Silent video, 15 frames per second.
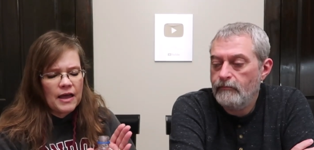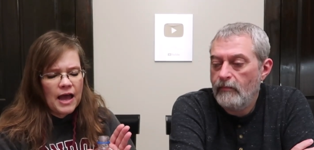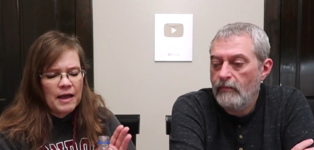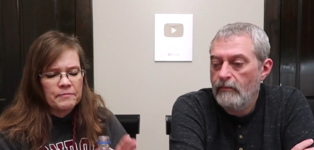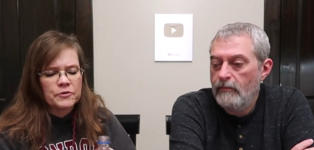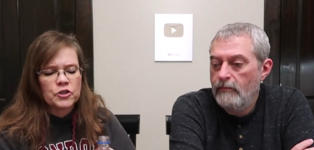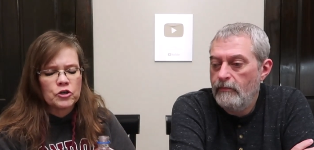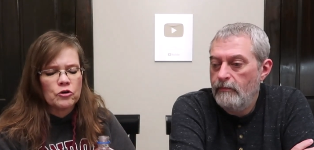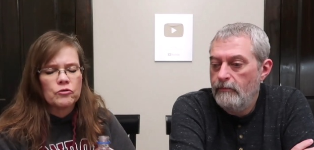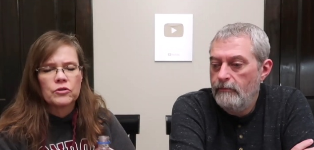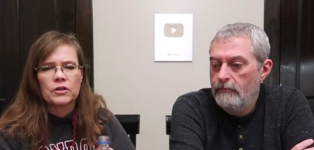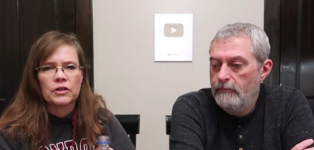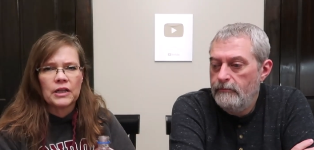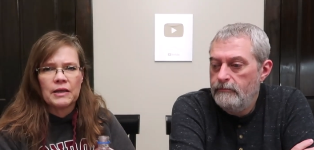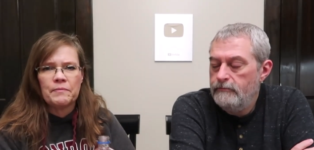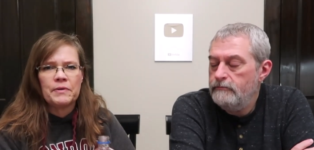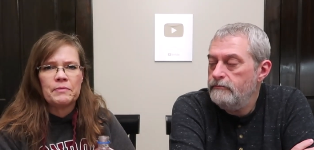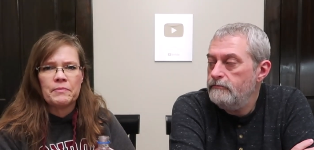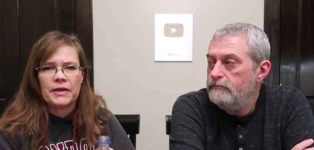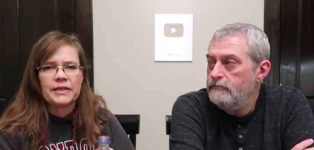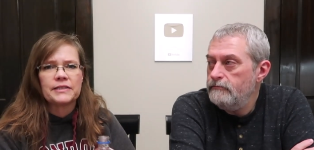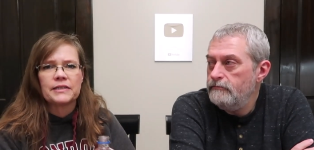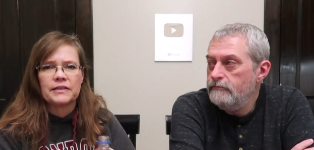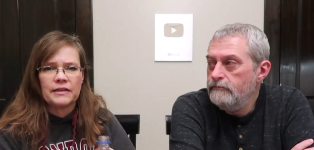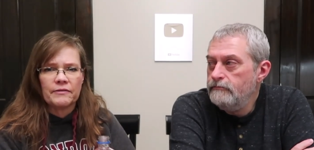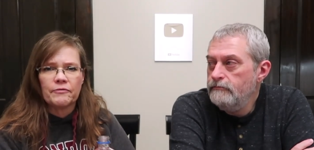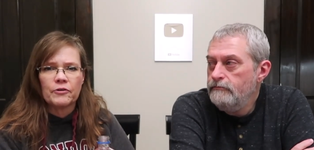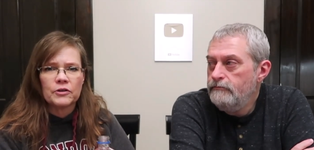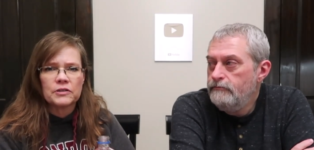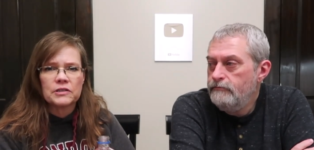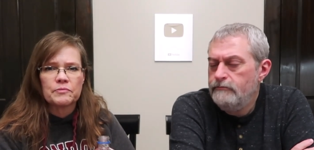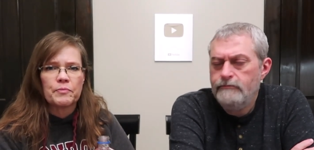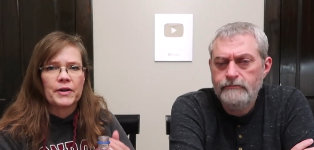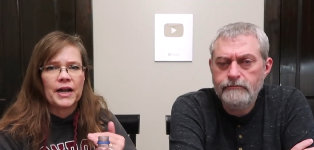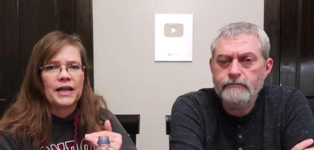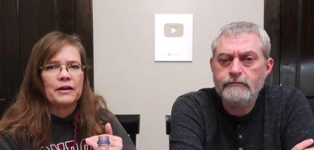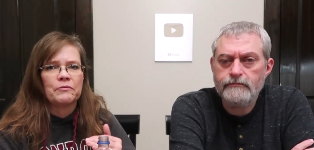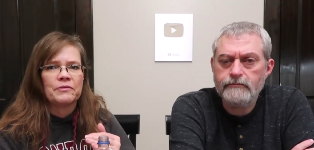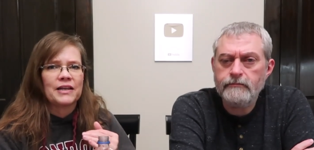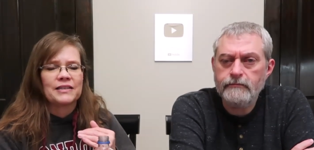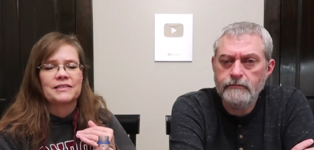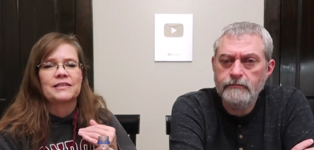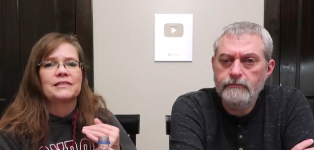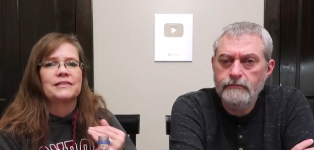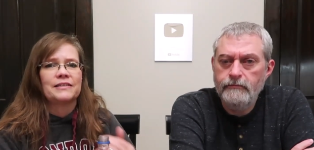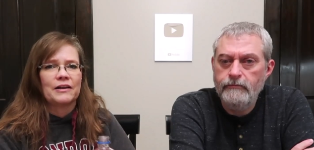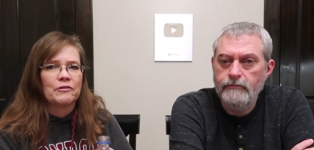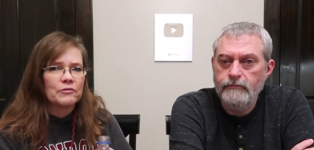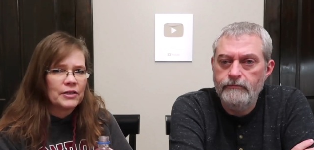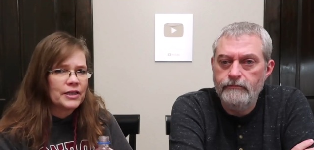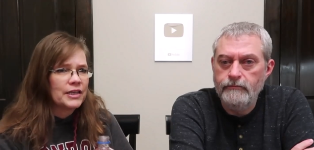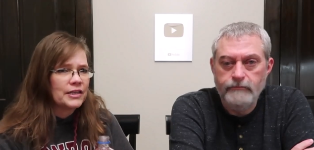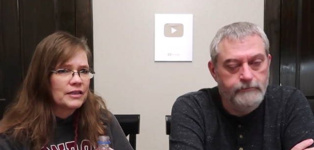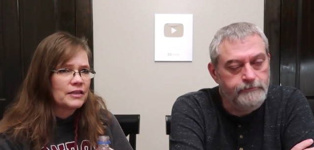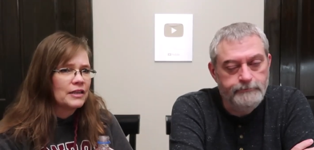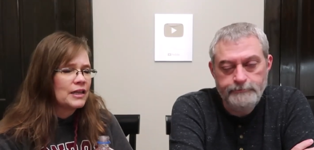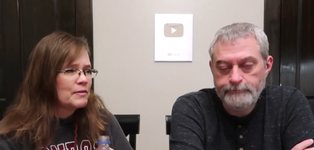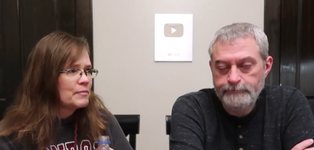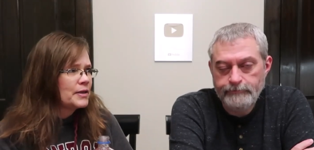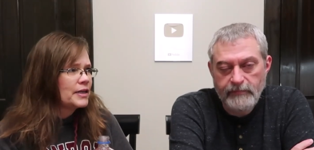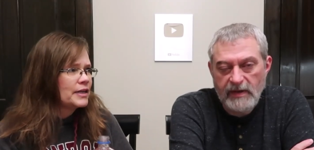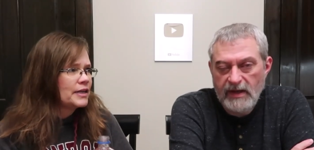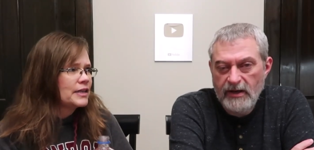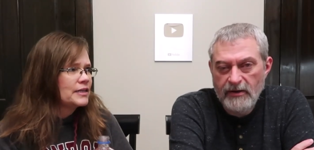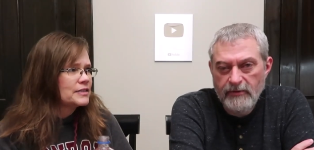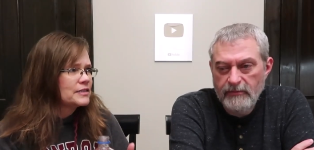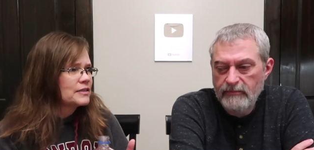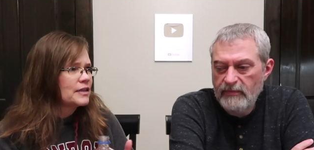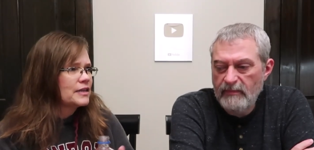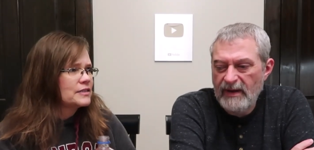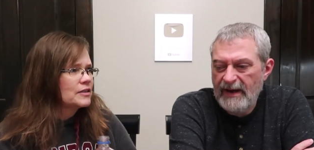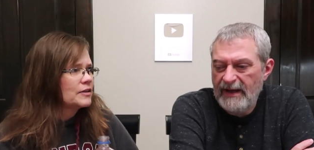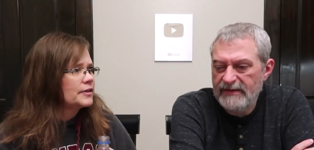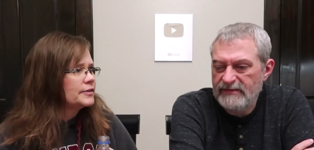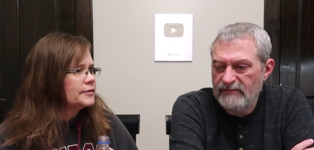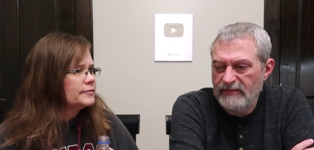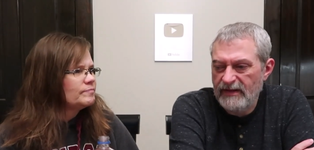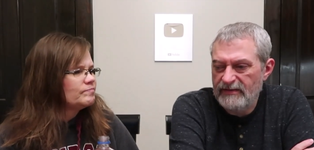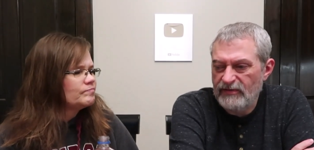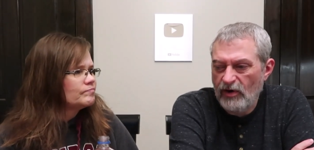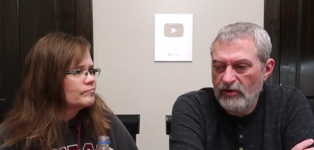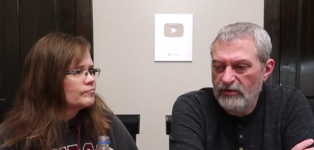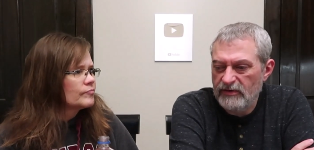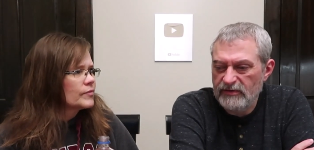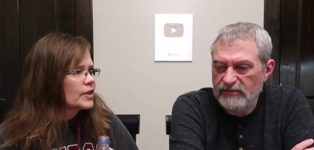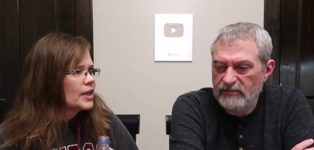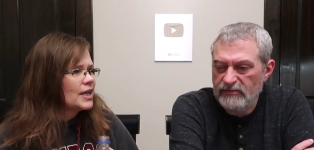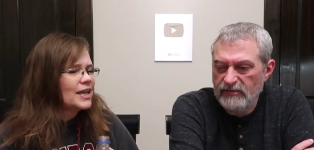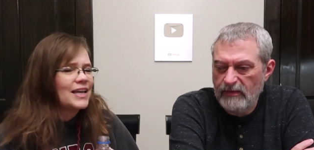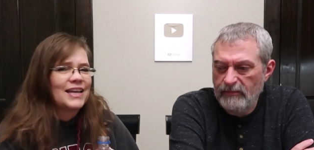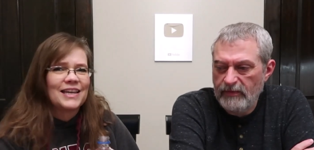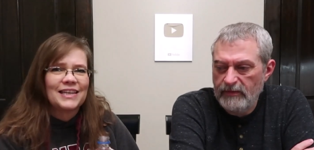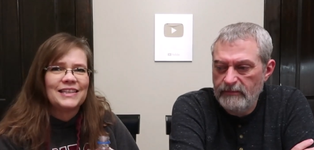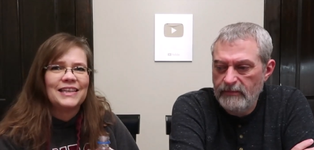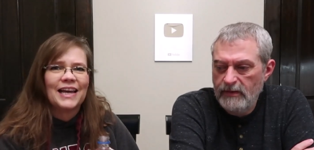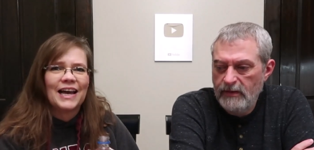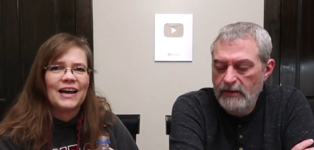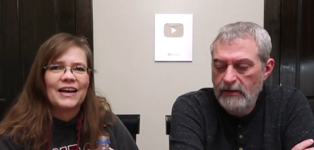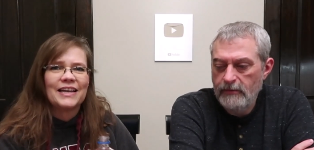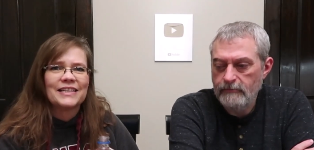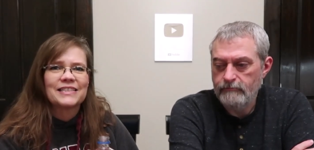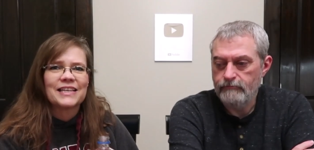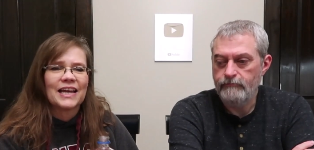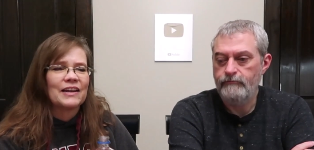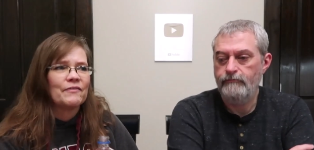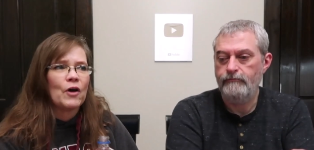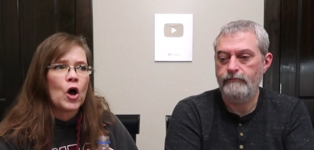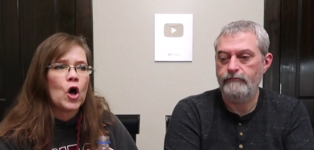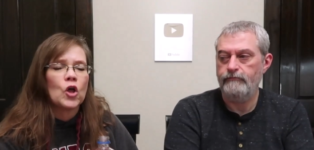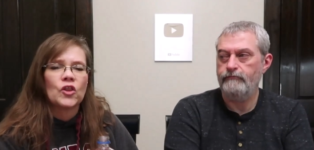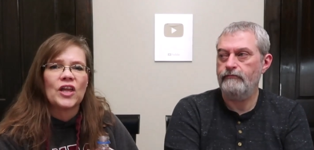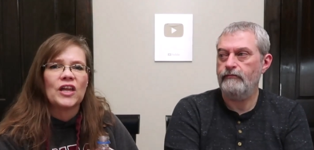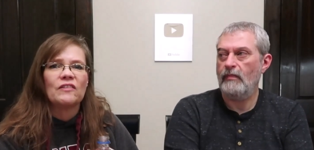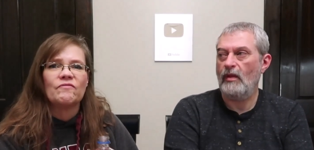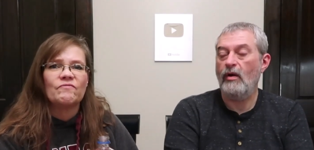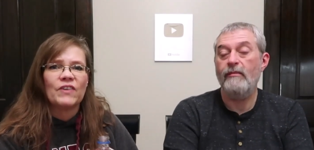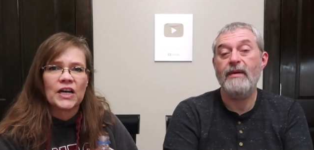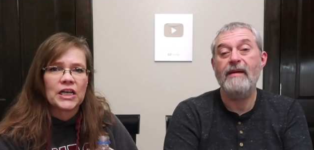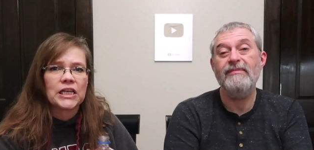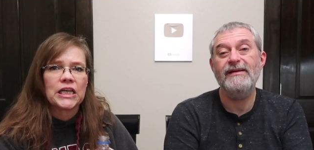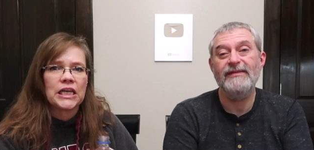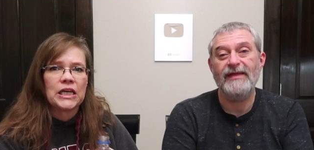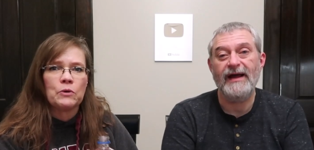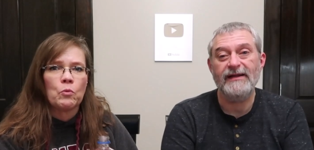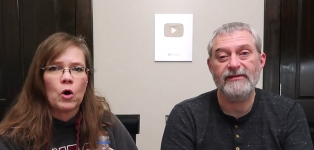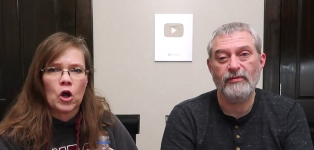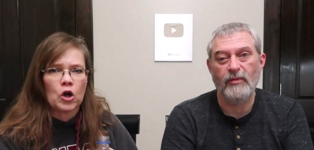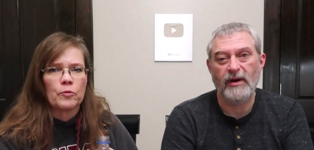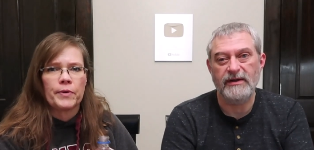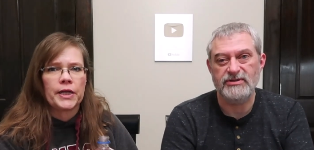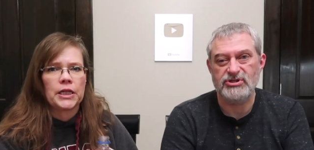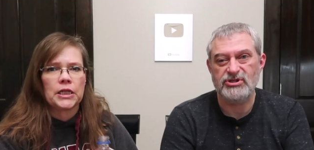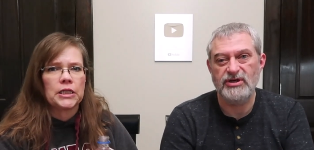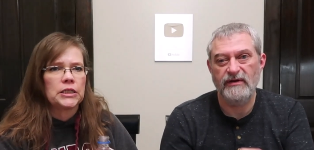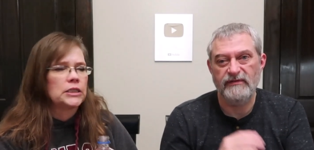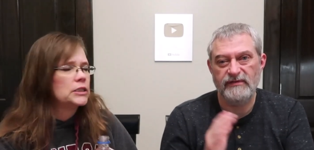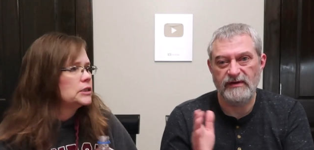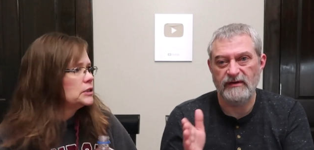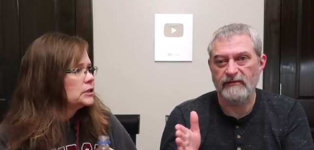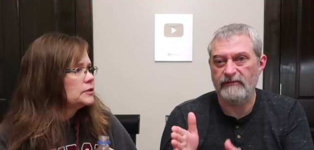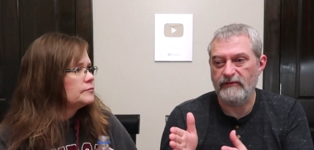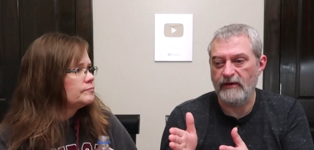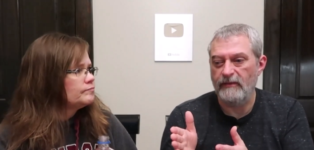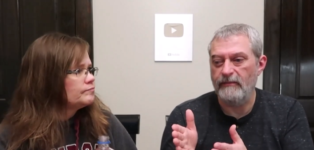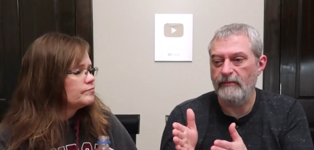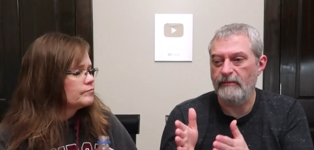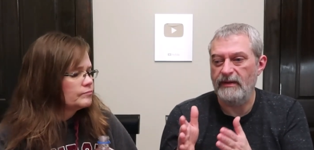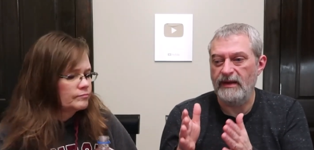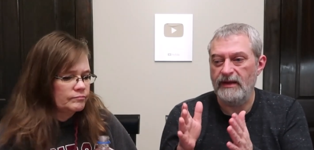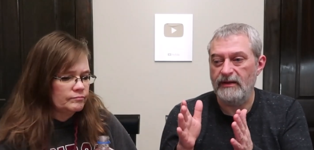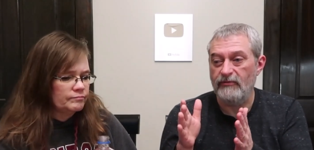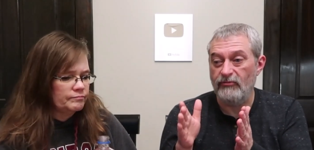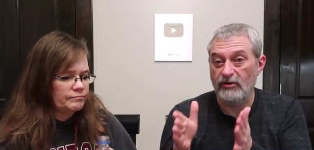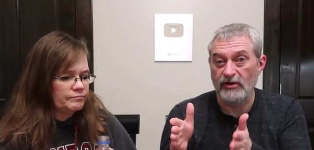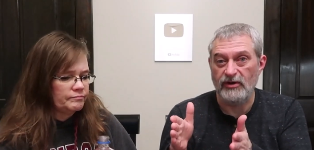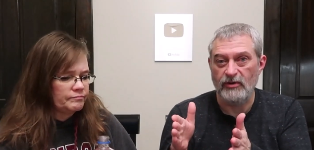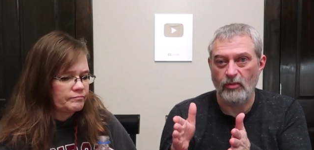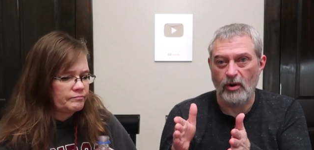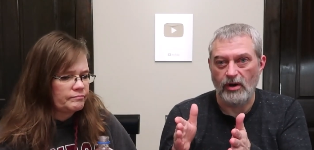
Speaker 1: I'm sure the lemon makes a difference, but I don't necessarily get the lemon. No, it's, it might add
Speaker 2: some of that tartness or something.
Speaker 1: Yeah, it's kind of all that. Or maybe that's watermelon. what shifts
Speaker 2: it from being really good